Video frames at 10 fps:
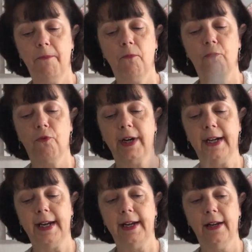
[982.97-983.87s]

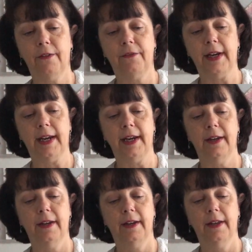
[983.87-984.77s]
really lovely
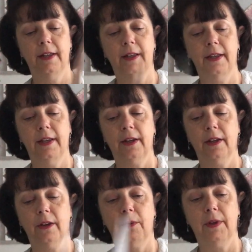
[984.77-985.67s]

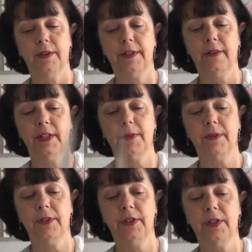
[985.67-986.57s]
quilts in this
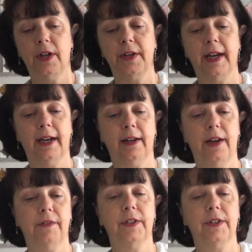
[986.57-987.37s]
one. Stunning Lone